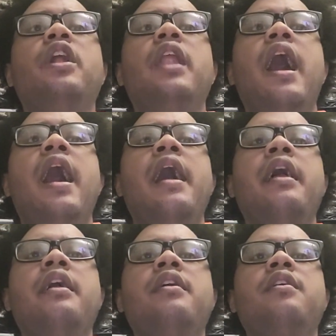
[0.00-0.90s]
the
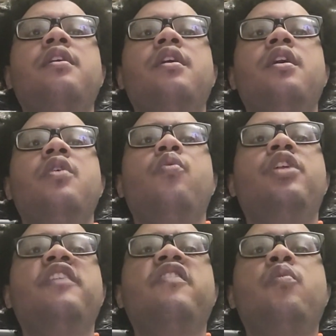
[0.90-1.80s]
line?
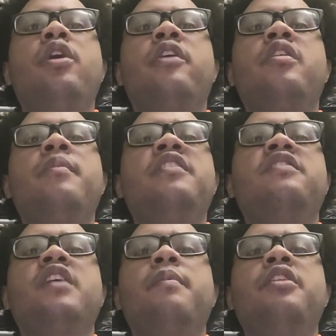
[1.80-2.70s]
When every one of them
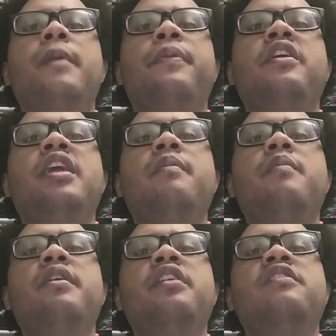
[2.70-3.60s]
has given up and
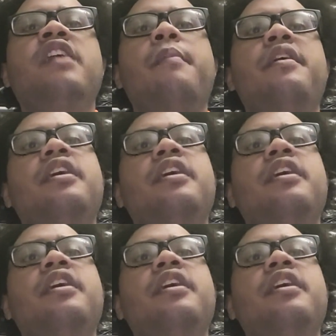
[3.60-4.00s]
given in, tell me